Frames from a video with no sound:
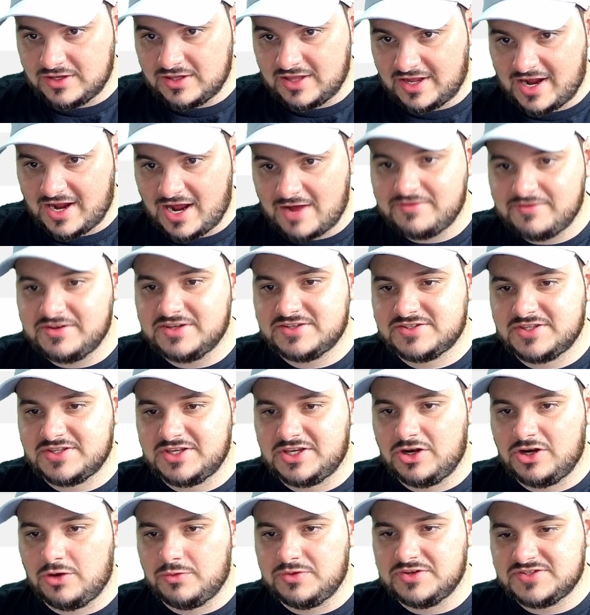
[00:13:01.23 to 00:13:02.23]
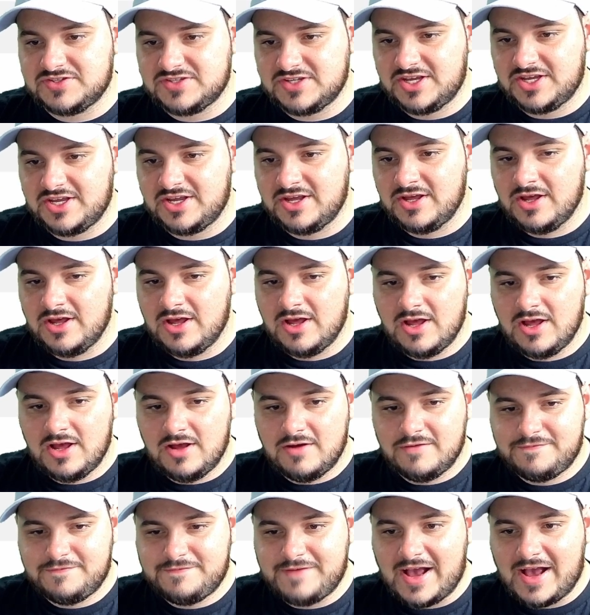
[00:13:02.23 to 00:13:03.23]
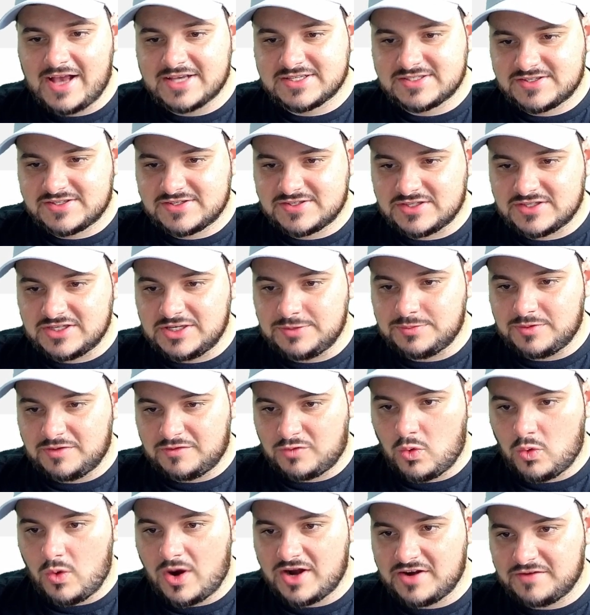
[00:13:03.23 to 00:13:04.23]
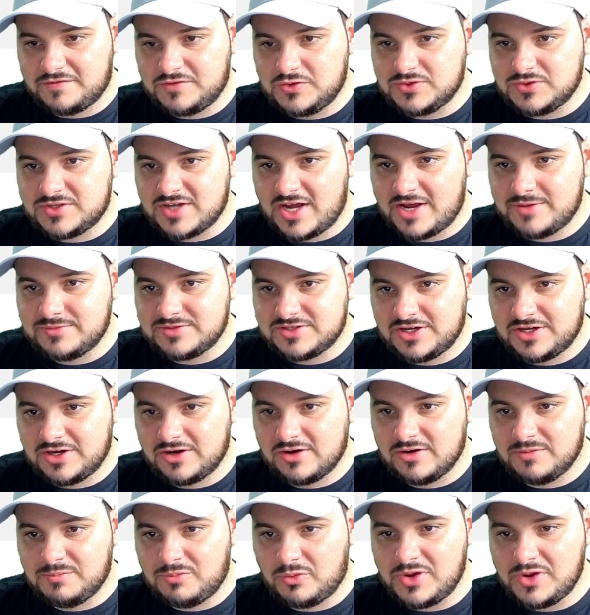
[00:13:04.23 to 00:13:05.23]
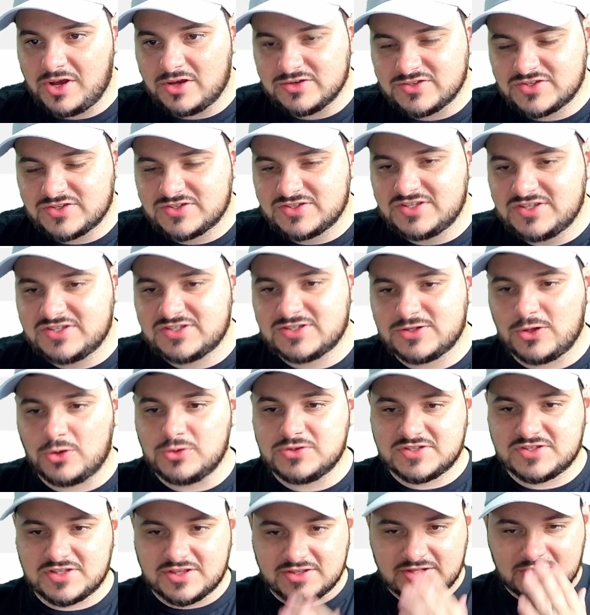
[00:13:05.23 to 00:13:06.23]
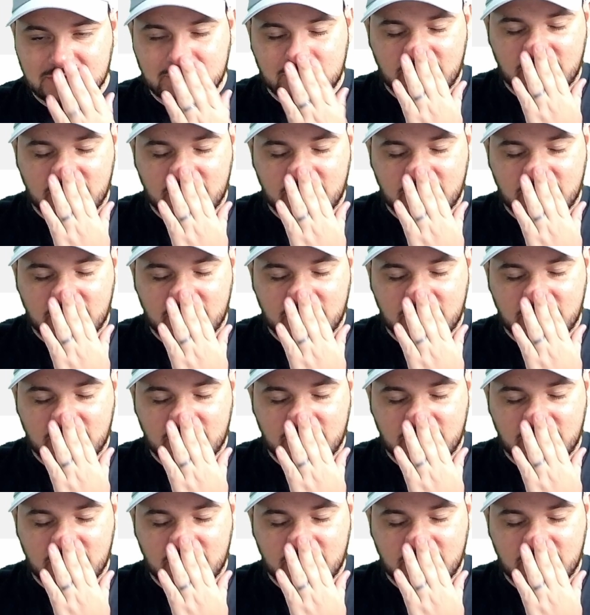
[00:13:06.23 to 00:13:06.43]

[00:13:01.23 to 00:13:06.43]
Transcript: Like, obviously, you know, we see Fast Sleep quite a few times here, but we also see Slow Sleep.